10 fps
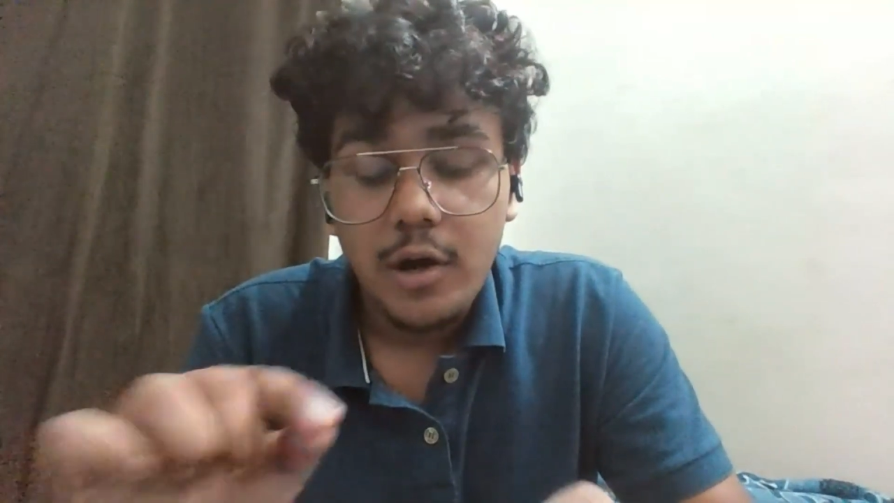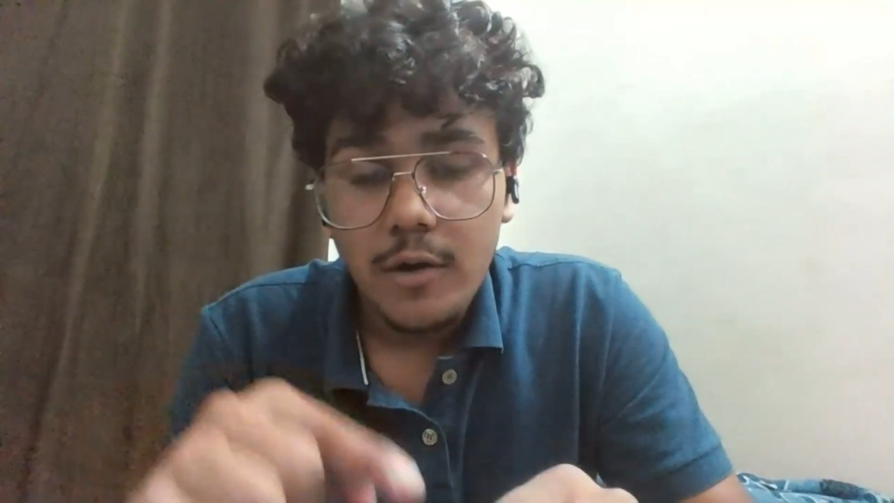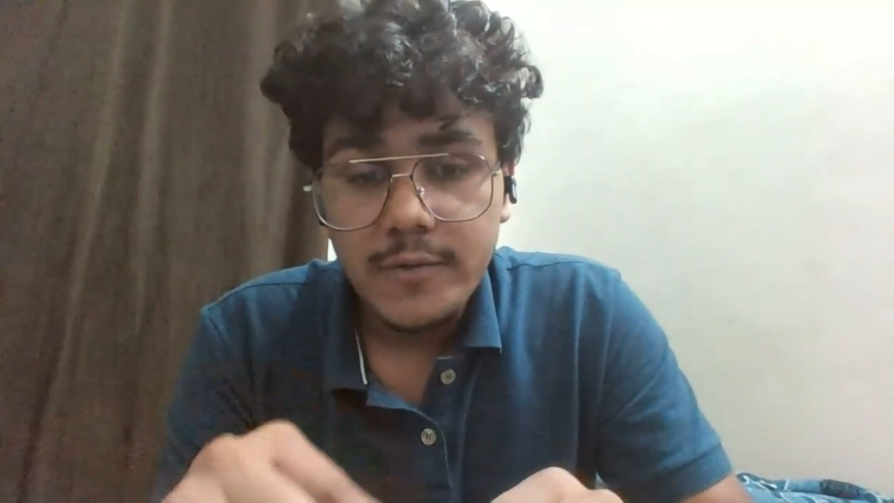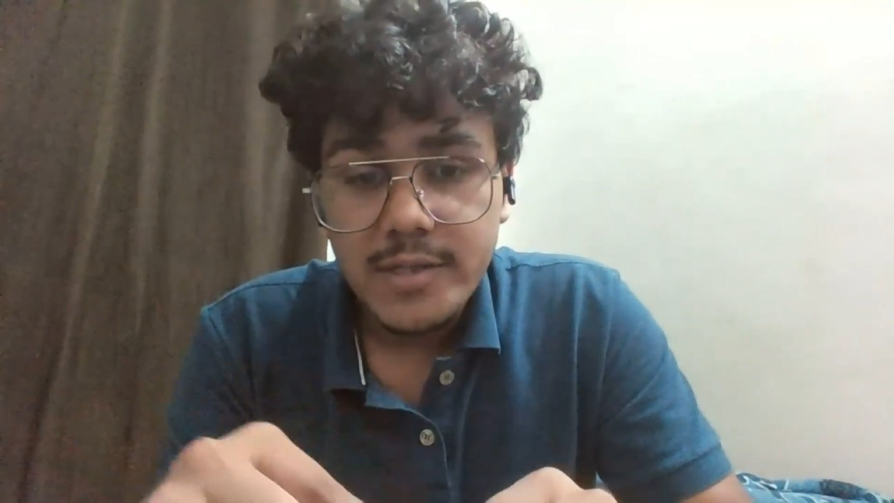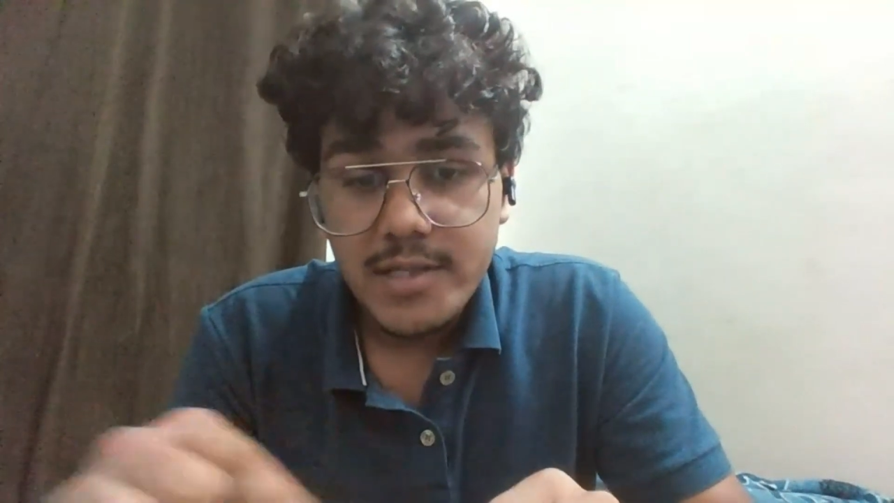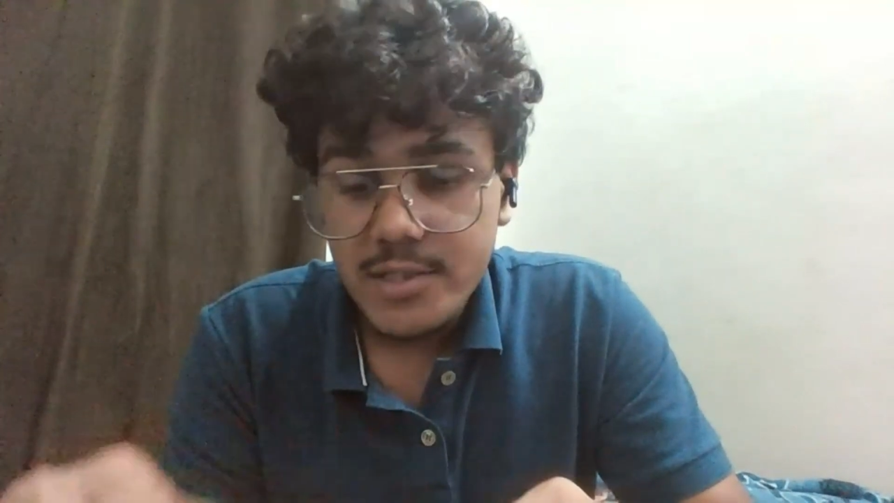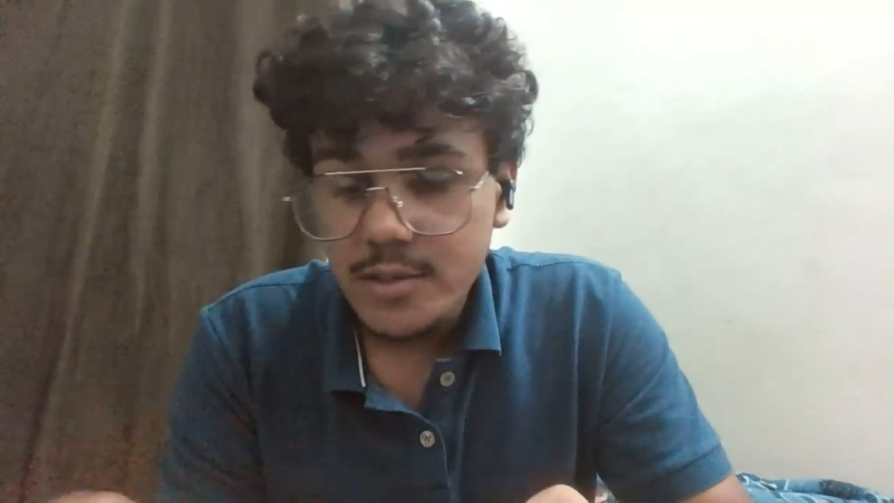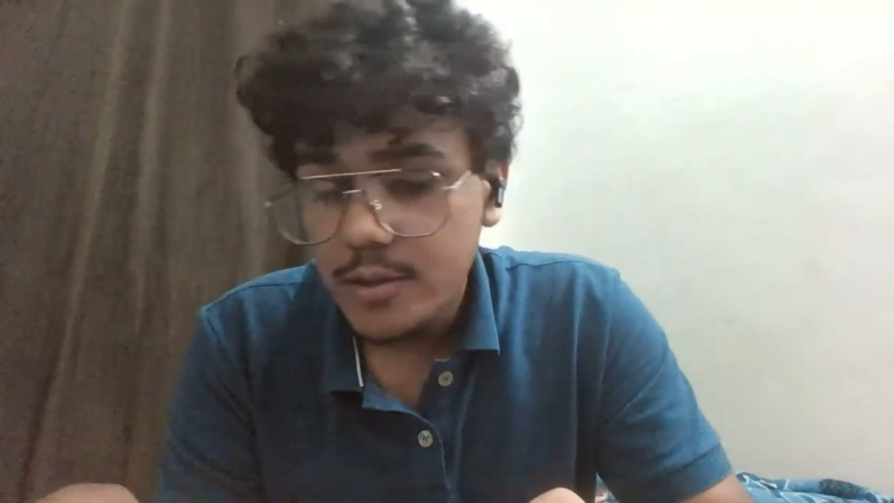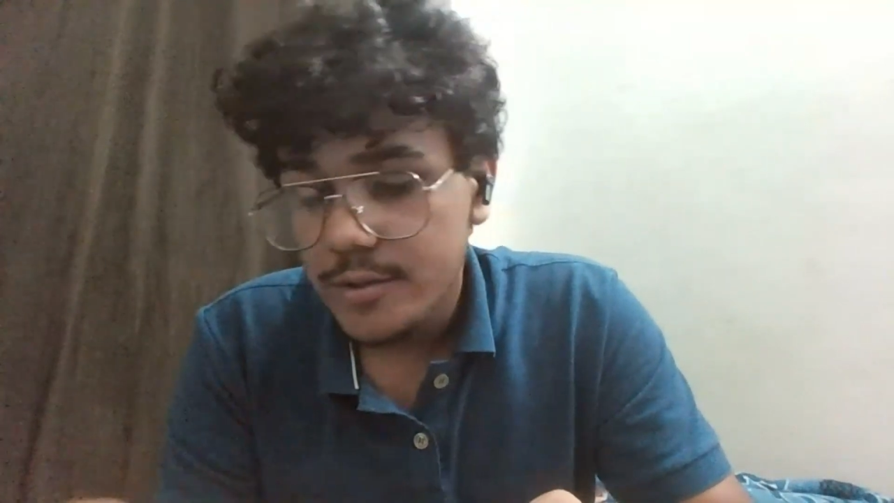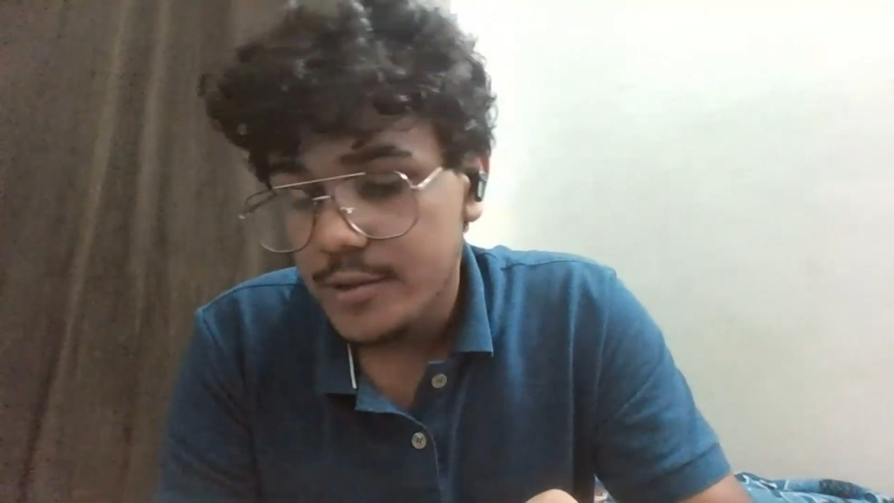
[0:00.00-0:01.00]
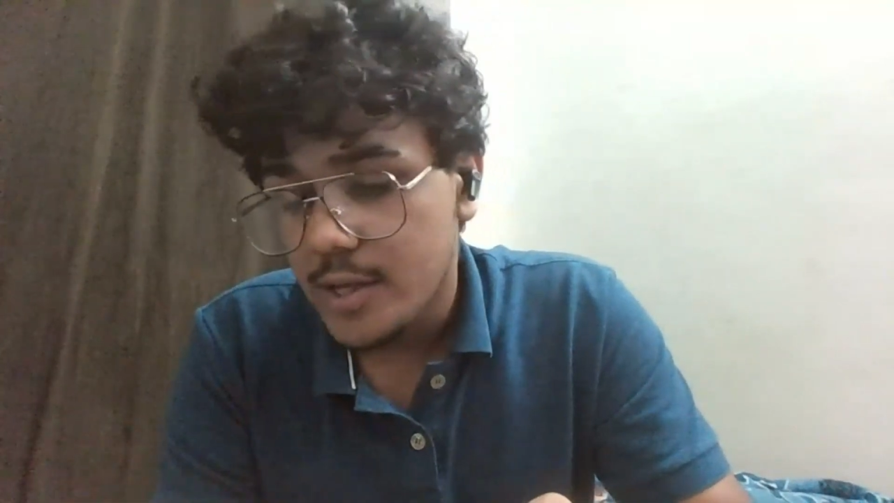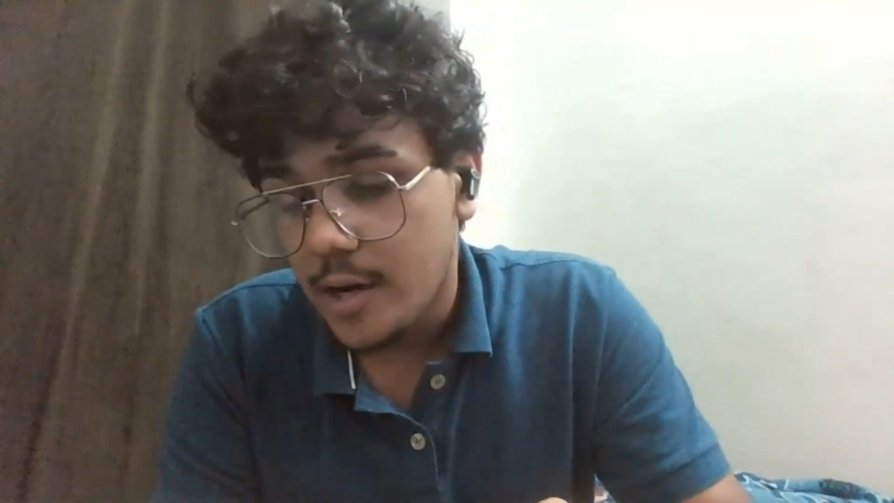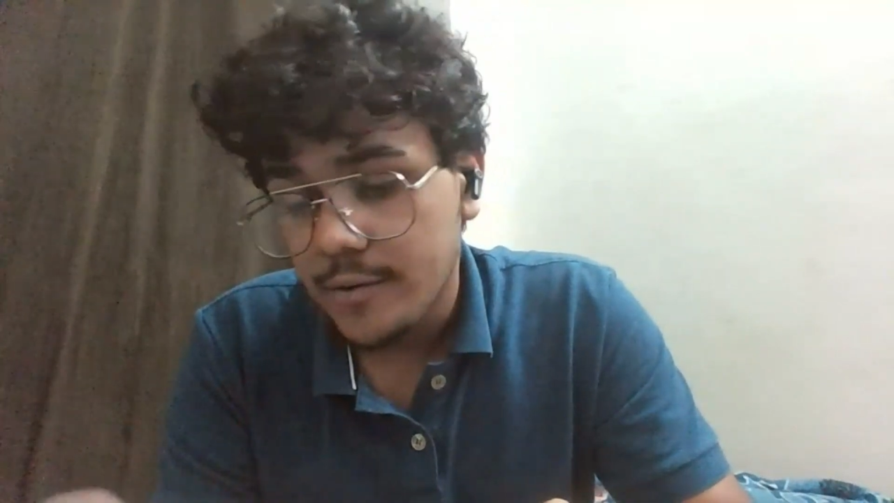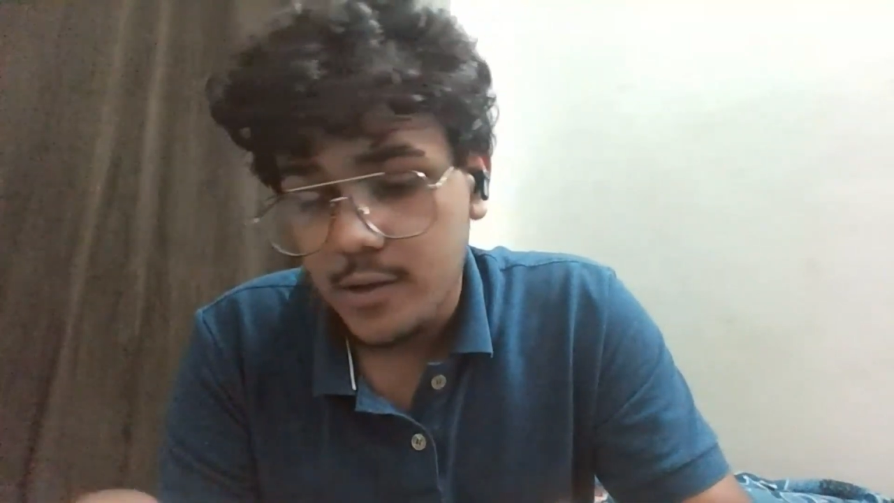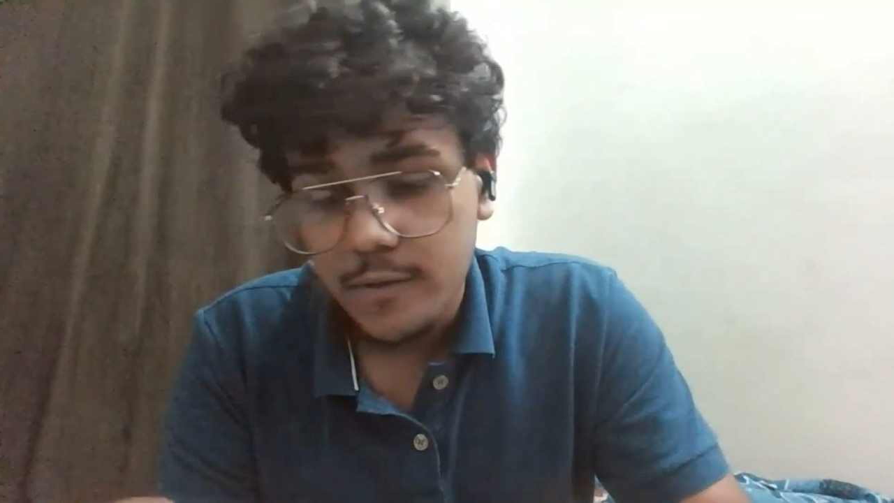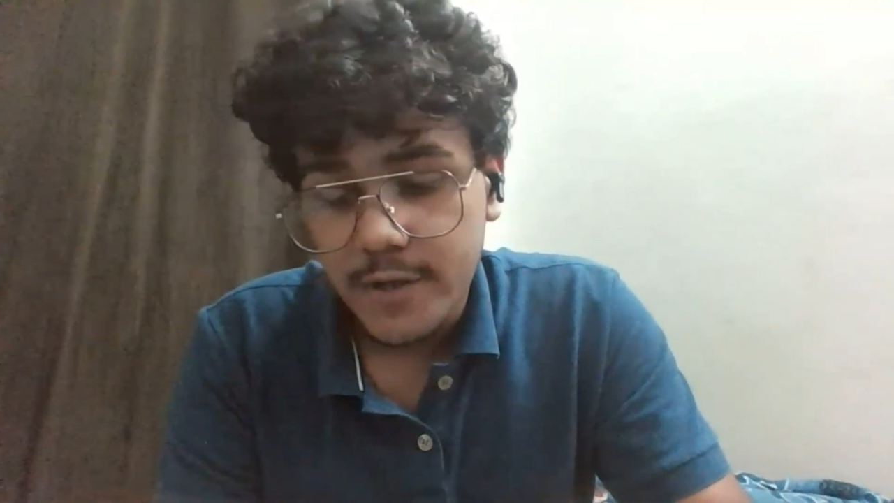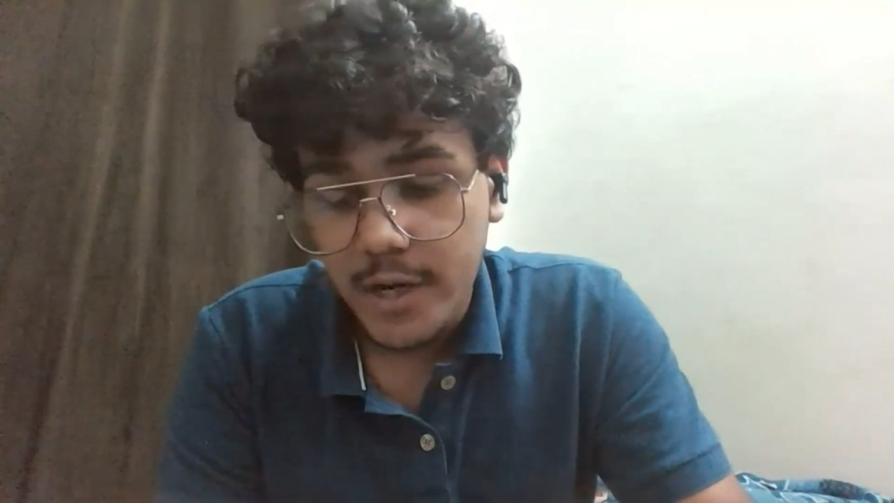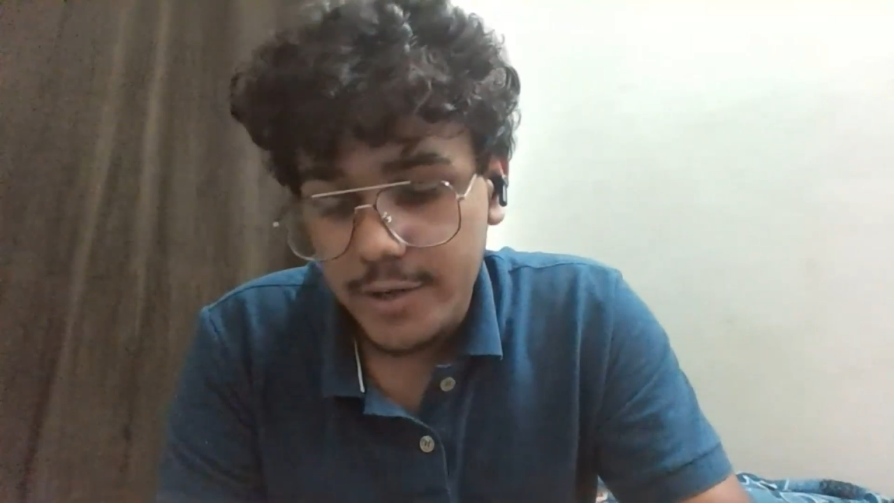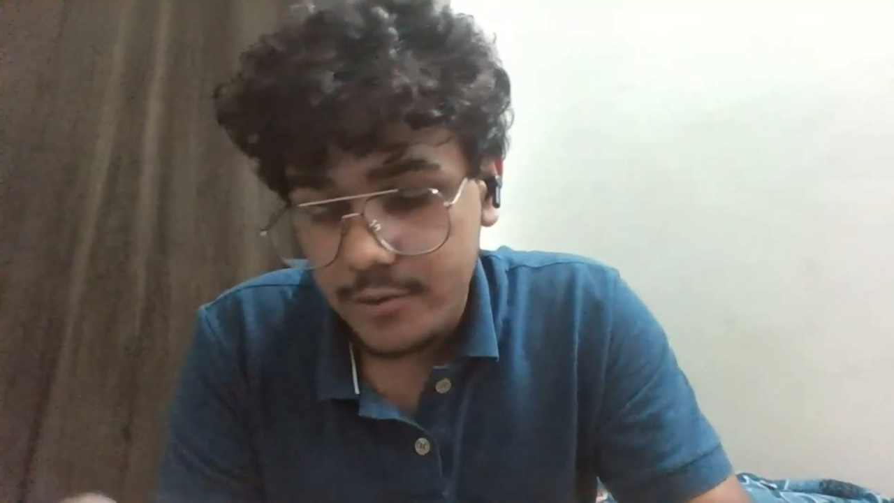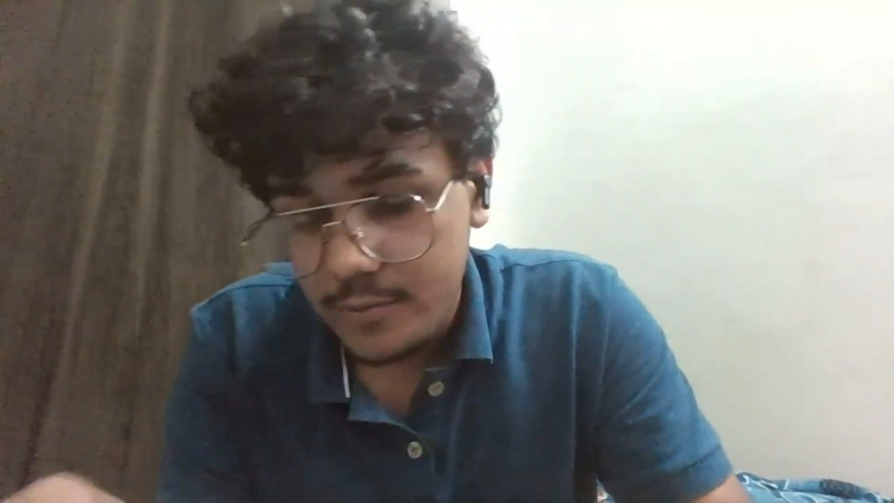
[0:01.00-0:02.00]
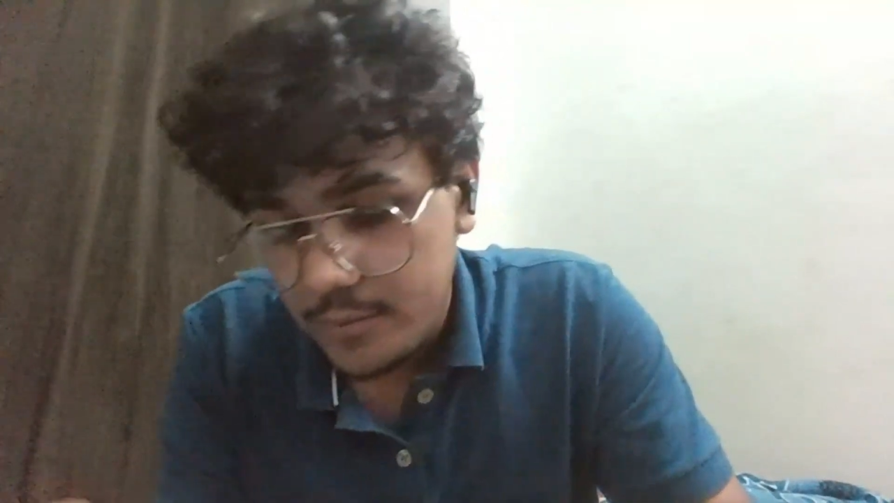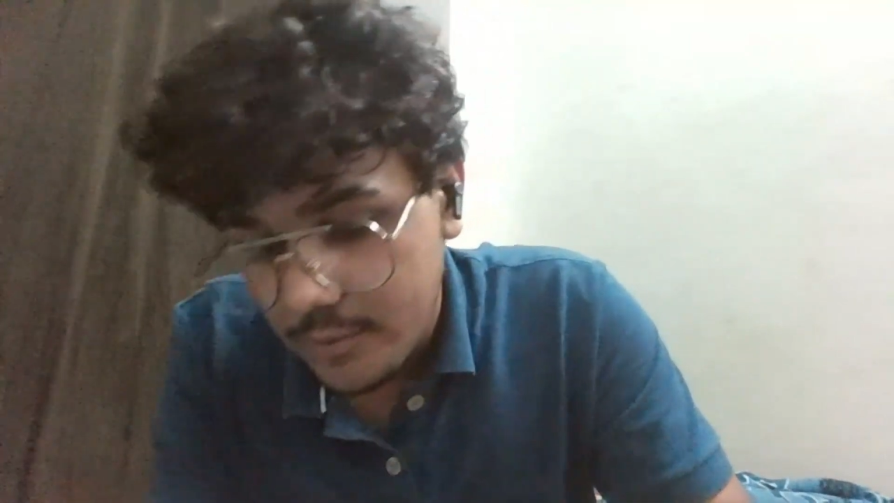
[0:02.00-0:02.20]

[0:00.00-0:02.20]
of the sensor to the ground of the Arduino